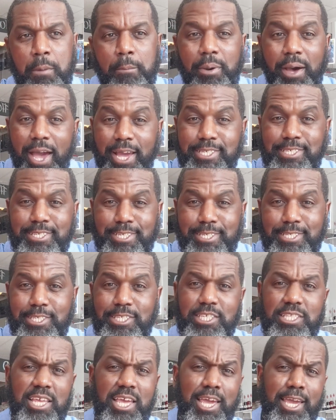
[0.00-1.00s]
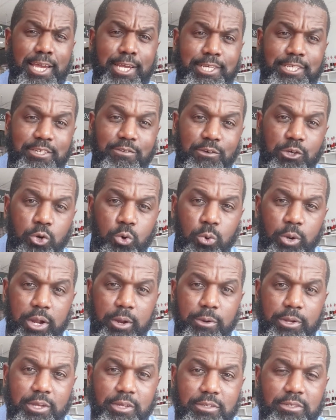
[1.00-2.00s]
Pisces to the age of
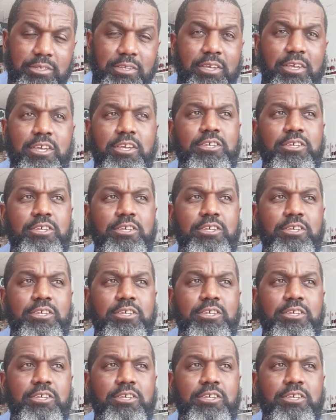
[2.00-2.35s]
Aquarius,